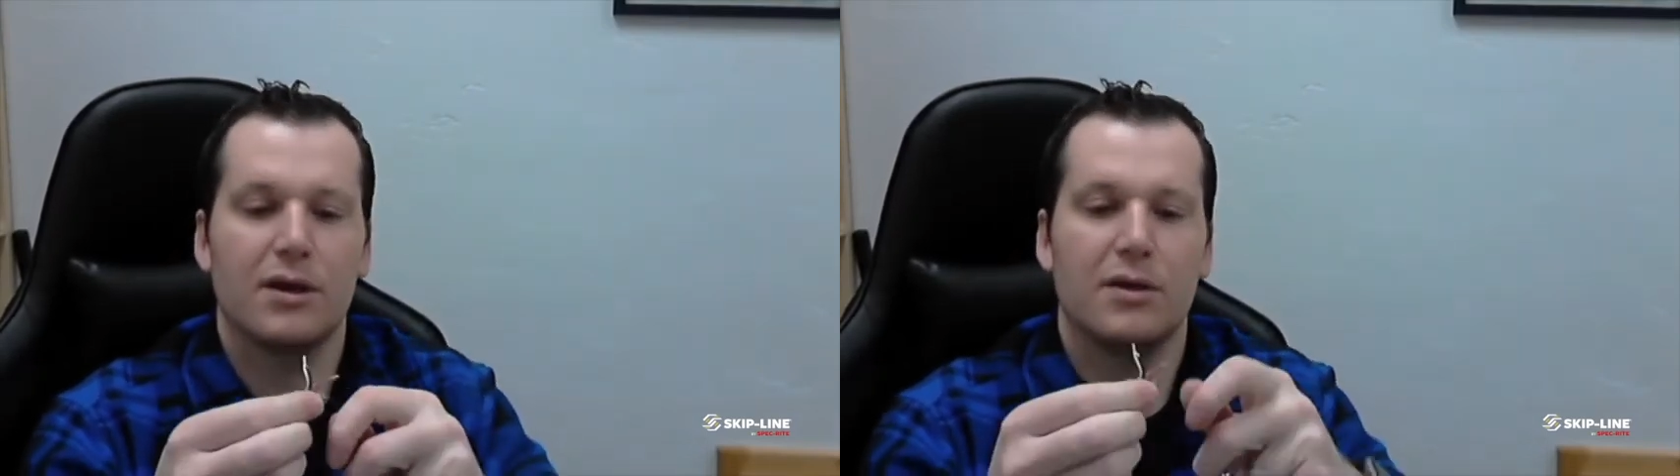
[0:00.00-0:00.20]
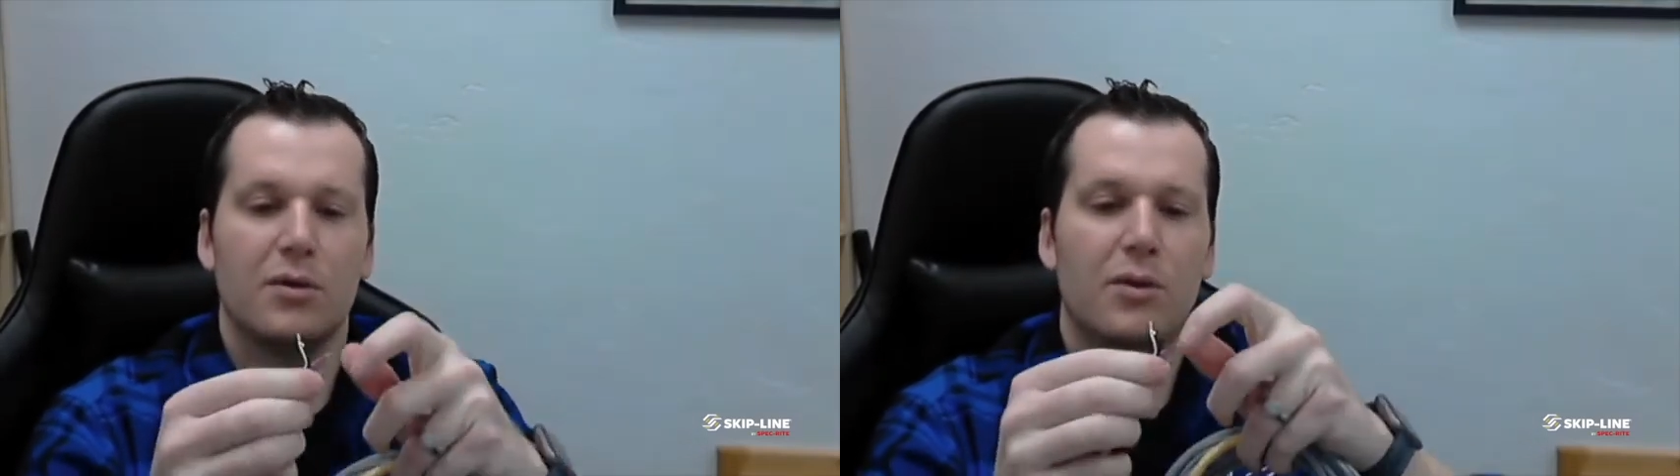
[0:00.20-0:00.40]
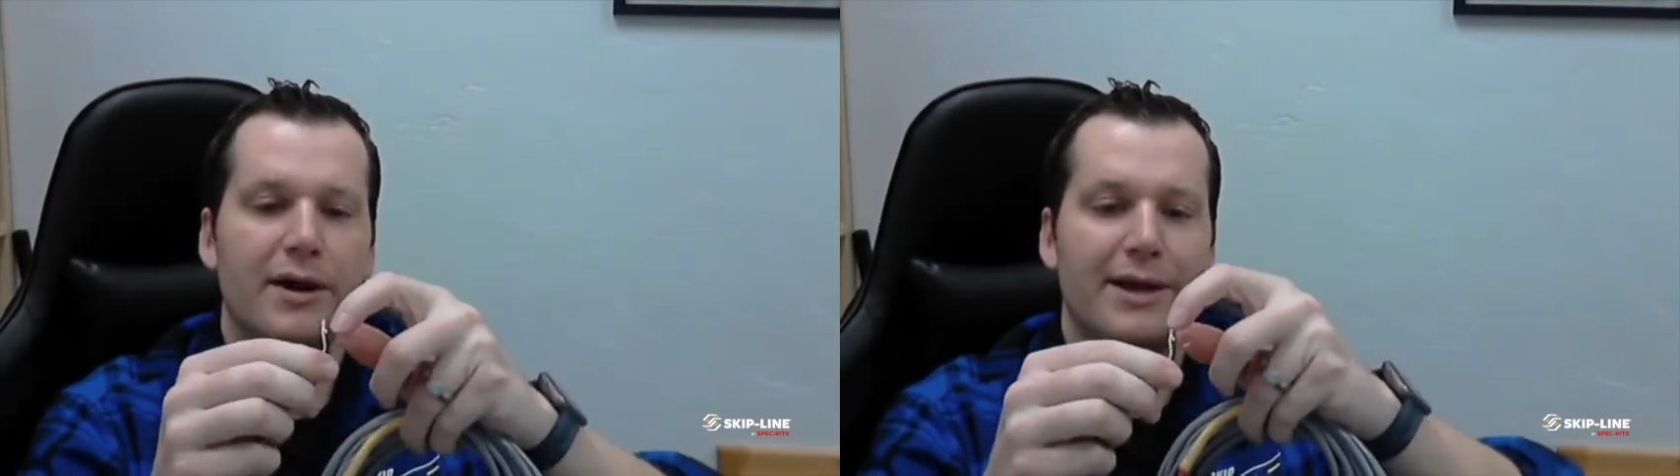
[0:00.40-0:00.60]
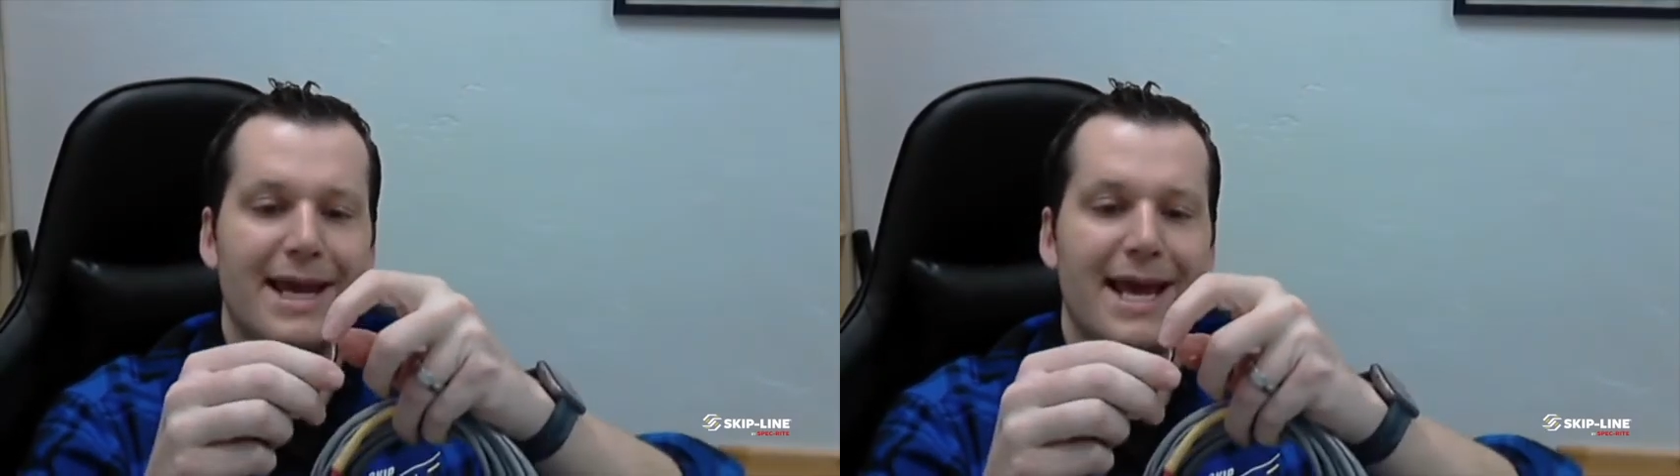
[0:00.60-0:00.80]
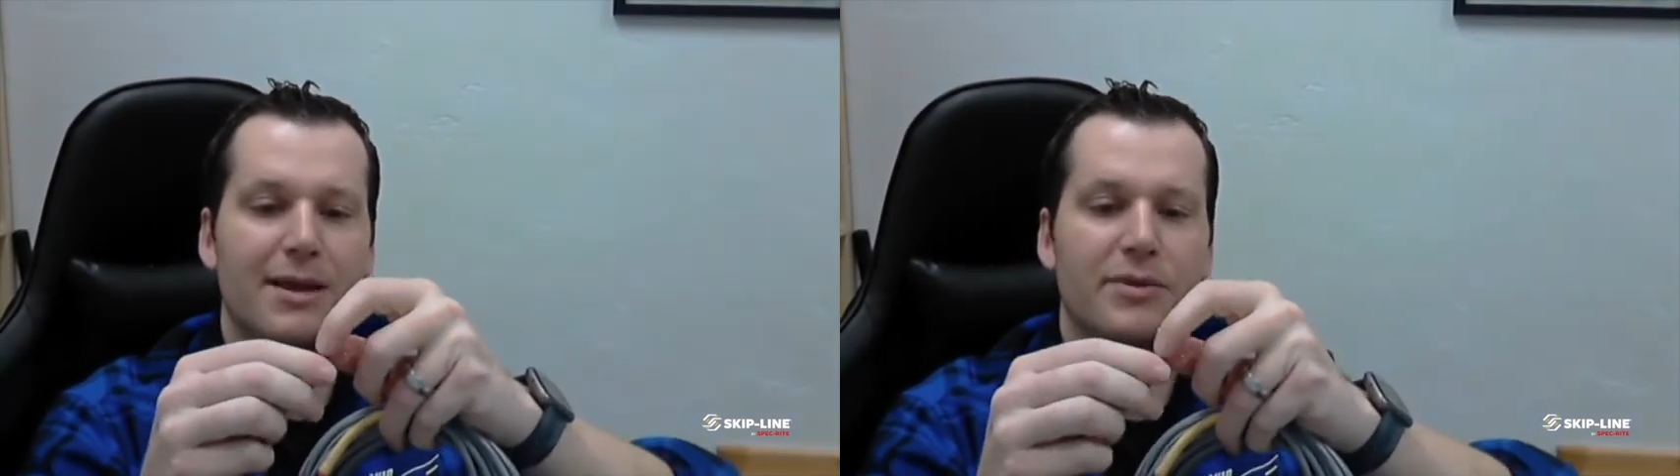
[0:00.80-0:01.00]
wiring
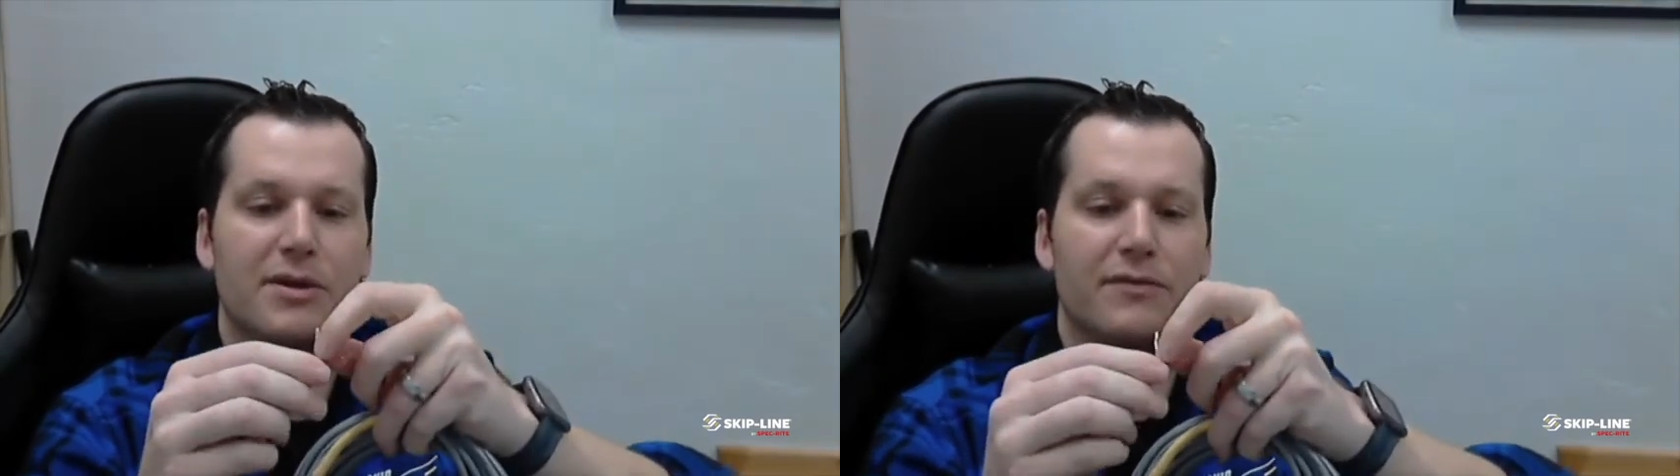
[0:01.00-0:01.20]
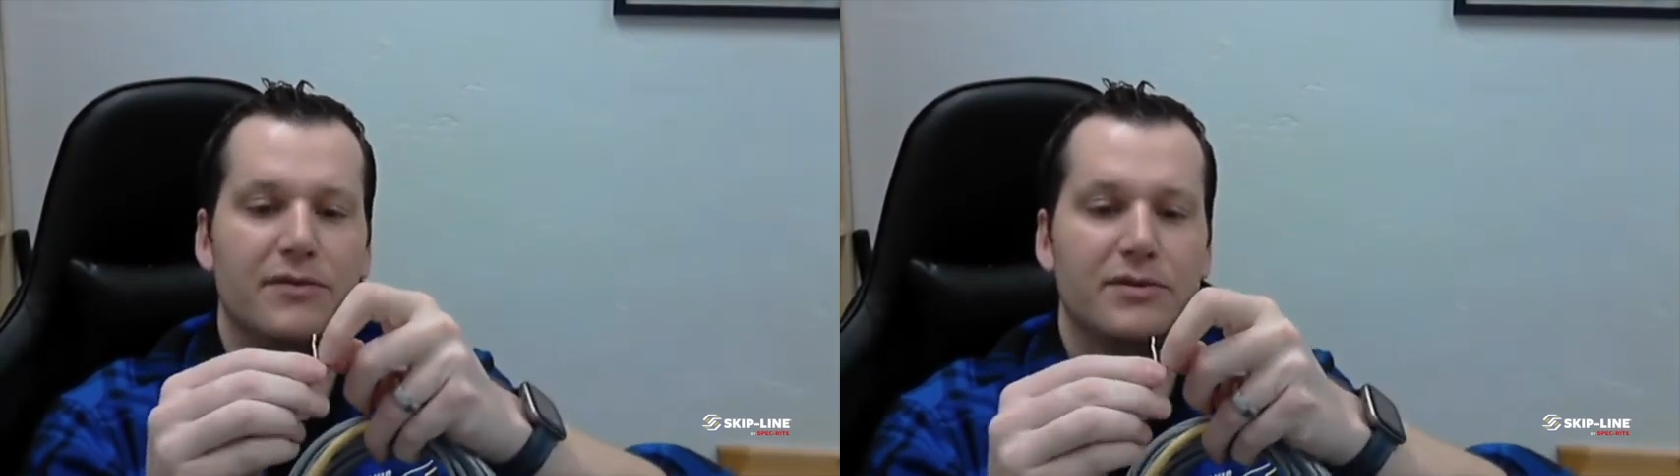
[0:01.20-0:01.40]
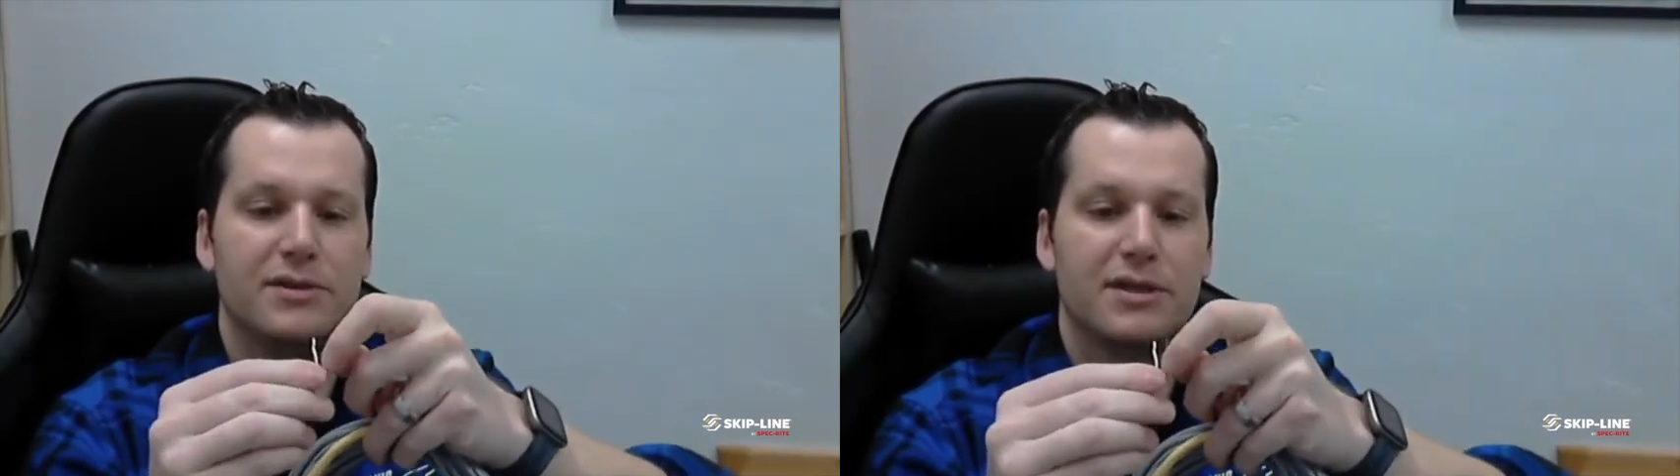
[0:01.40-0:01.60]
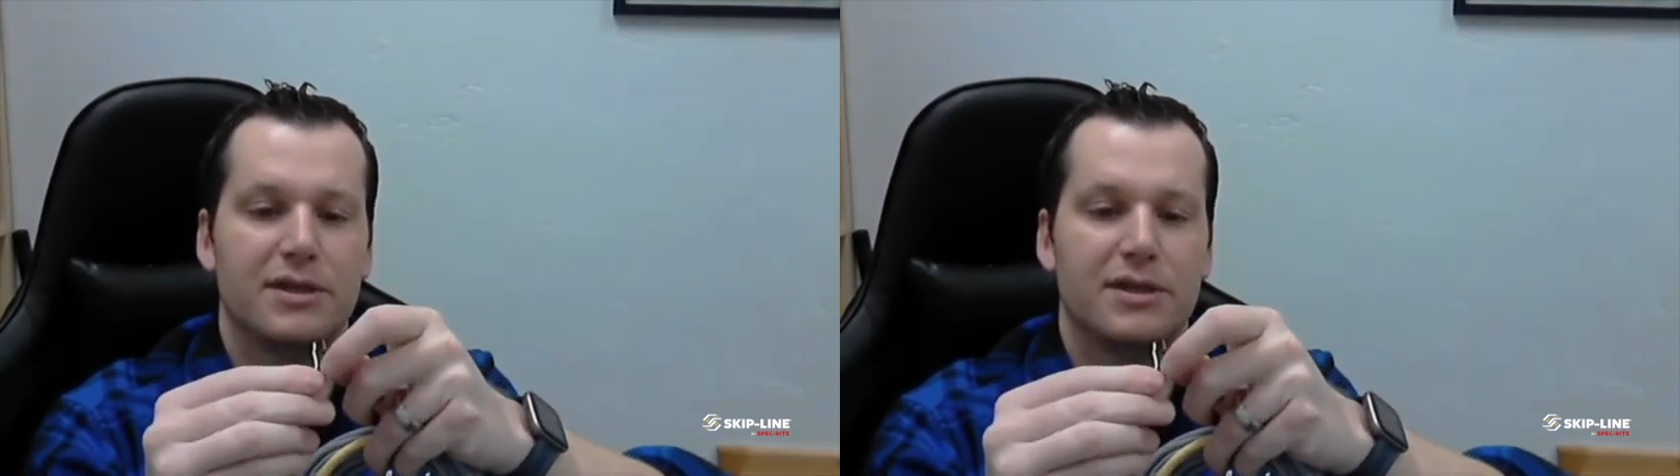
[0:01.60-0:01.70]
can be confusing